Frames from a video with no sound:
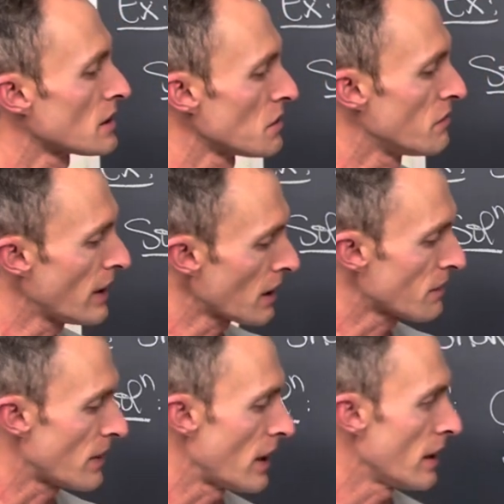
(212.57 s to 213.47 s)
to
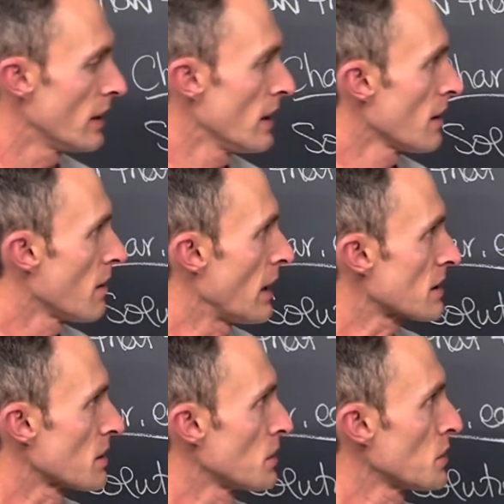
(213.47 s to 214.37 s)
verify that
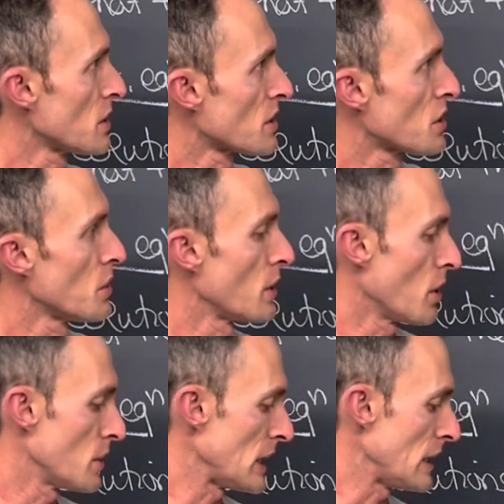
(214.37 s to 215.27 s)
solutions to an
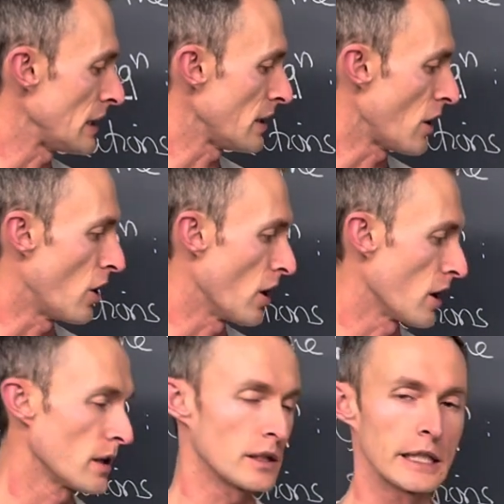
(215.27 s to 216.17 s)
ODE
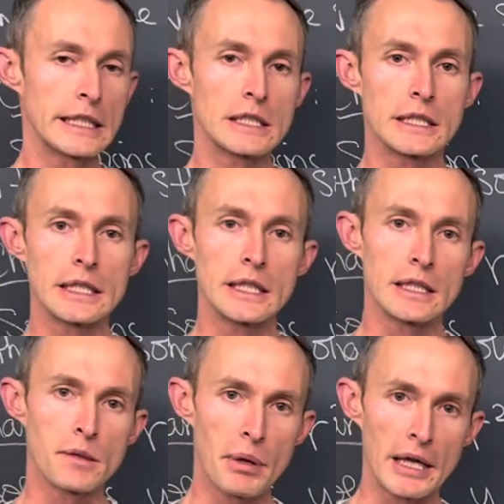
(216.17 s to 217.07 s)
are linearly
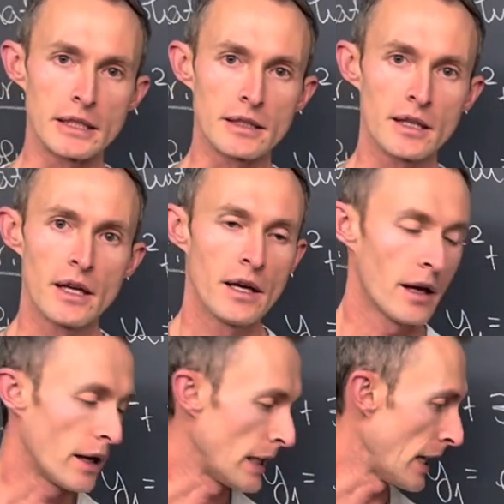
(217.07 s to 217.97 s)
independent.
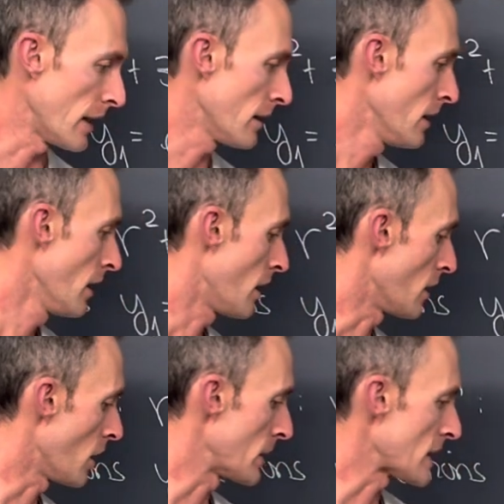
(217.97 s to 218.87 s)
Again,
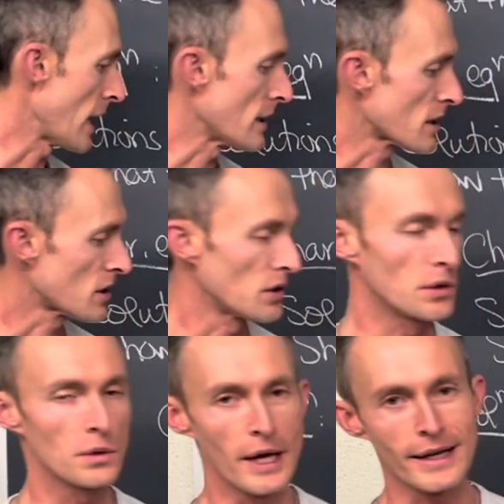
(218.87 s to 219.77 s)
I'll always ask
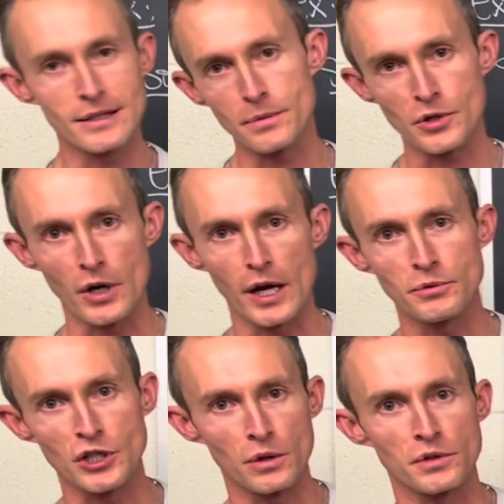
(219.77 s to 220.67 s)
to like, subscribe,
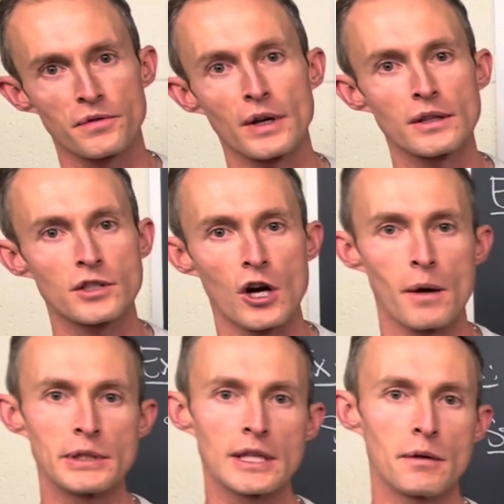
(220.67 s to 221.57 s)
share with your friends,
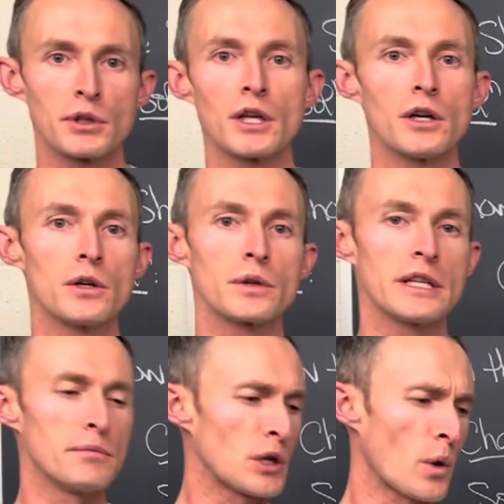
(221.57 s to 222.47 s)
comment down below,
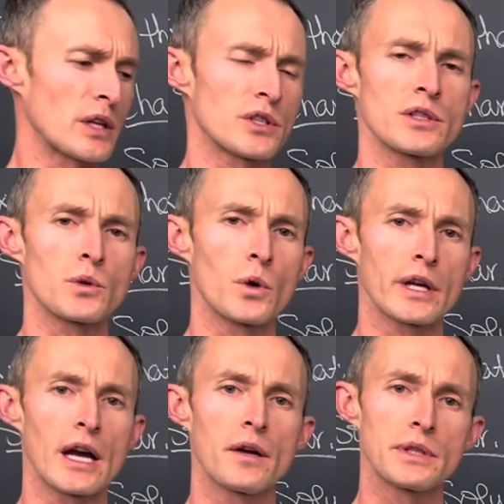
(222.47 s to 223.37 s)
give me questions to
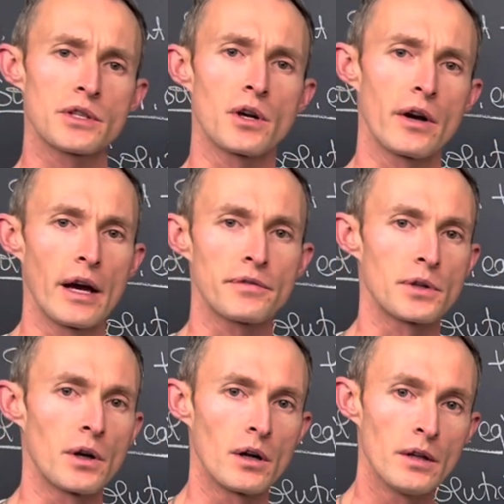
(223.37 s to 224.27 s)
work out. These are,
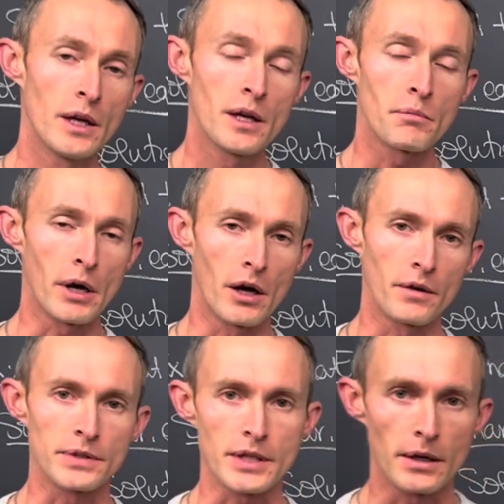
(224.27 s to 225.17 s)
after all, my
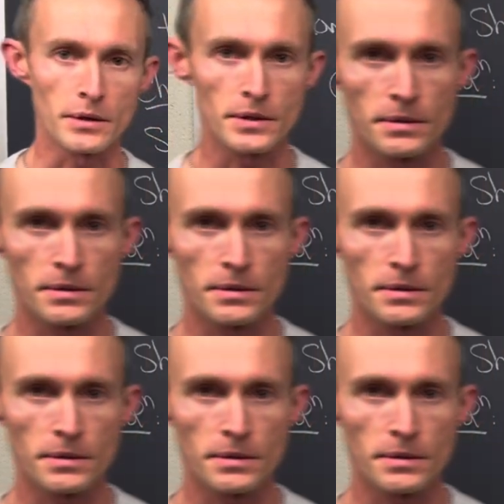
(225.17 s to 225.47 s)
office hours.